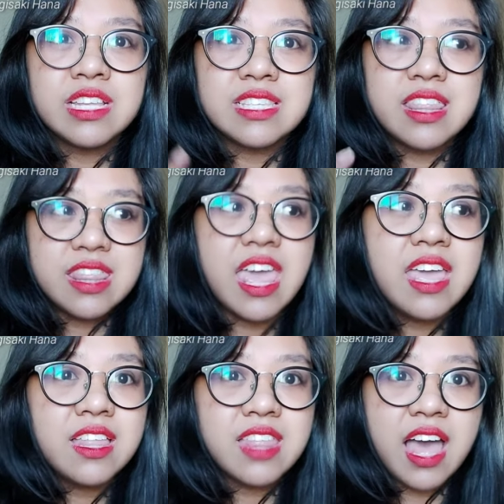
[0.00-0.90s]
this
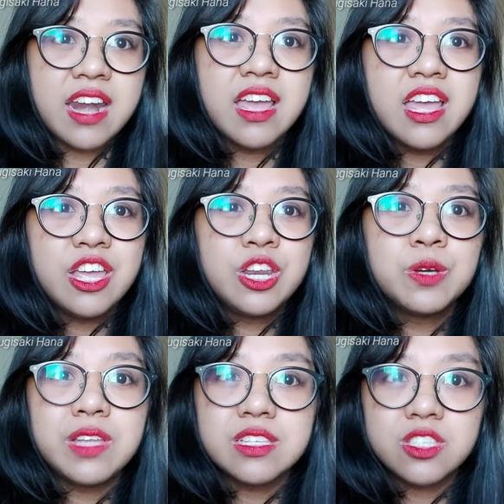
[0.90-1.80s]
thing that, you
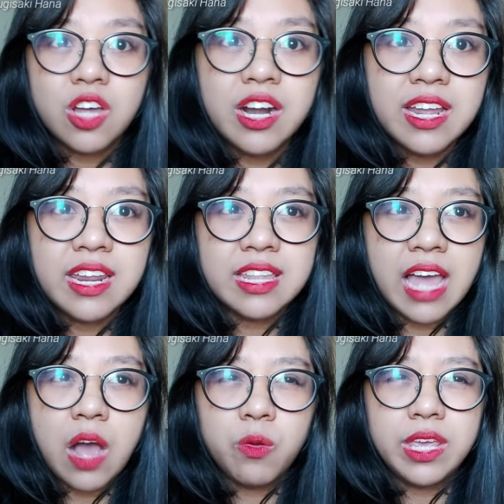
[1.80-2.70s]
know, they started, and
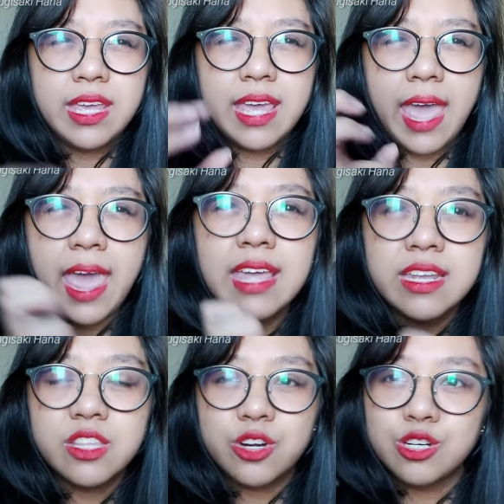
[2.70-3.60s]
how he
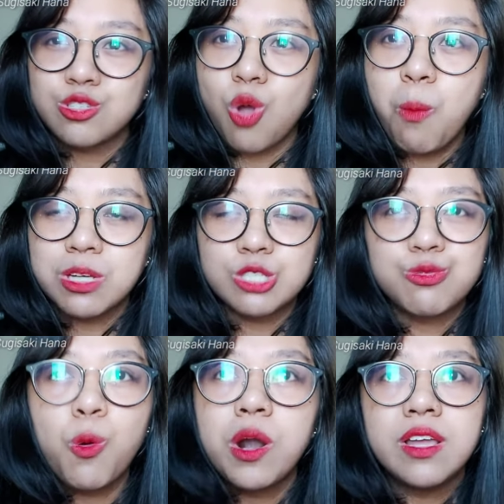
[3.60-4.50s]
hated her so much
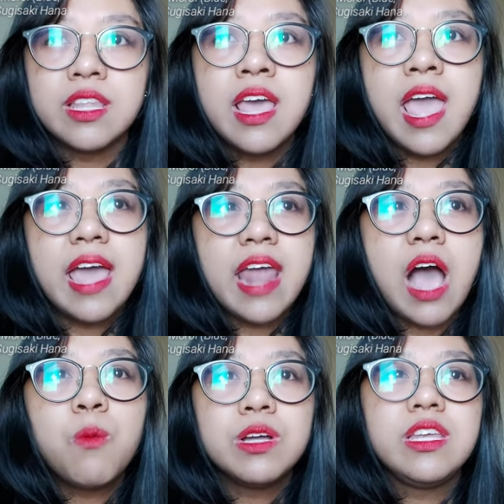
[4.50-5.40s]
for it, and
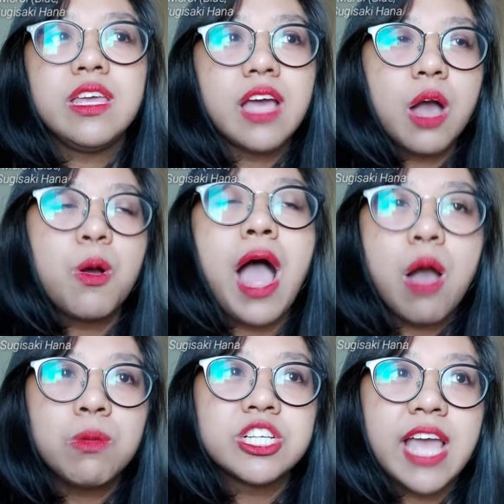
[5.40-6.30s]
how
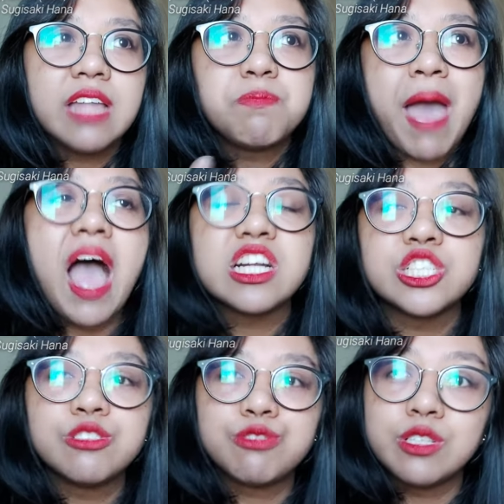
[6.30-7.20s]
much he had
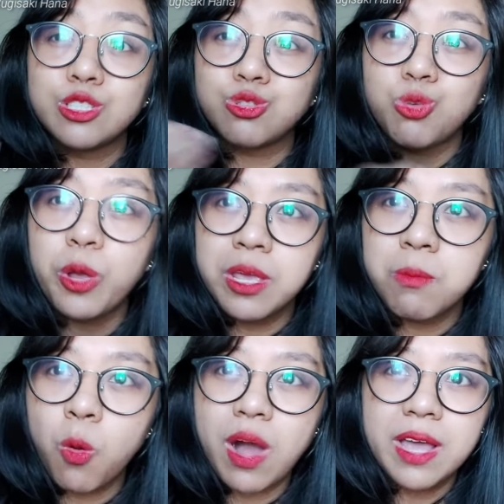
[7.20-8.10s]
passion for
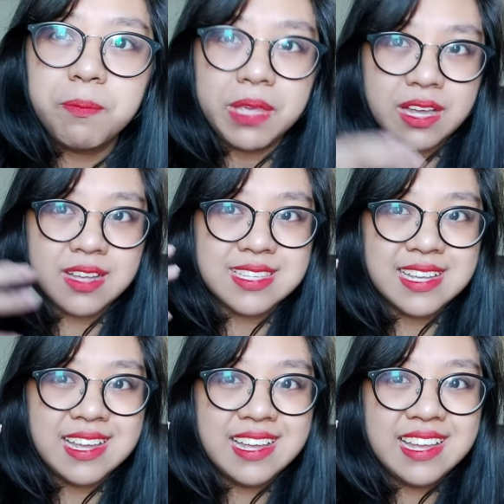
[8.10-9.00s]
destroying Moai because
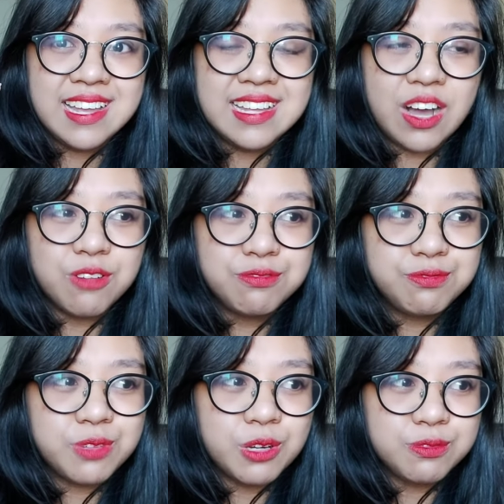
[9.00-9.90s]
of
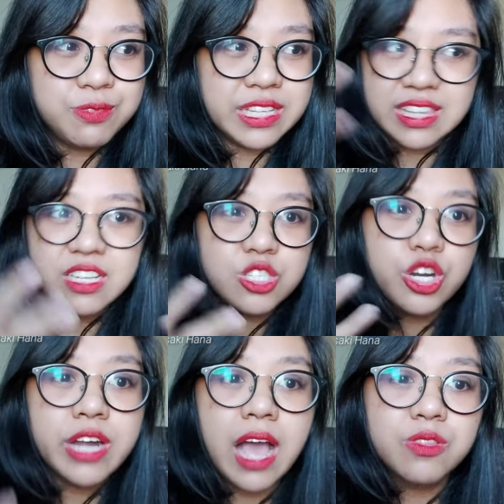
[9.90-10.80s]
it didn't
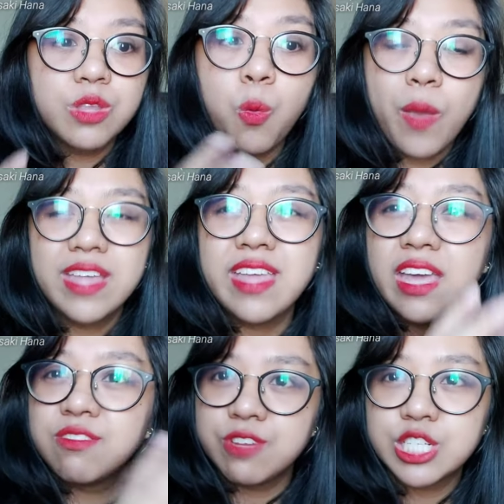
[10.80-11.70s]
turn out the way
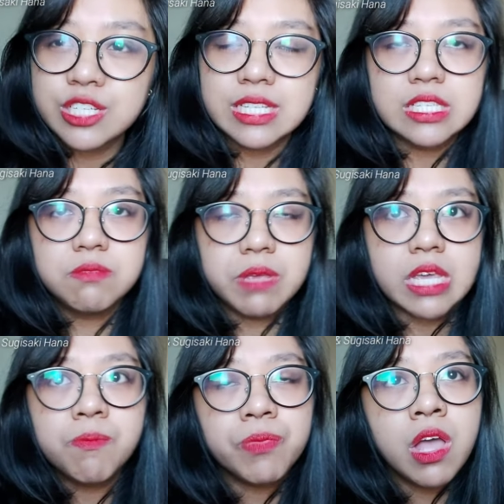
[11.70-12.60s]
they envisioned it to be.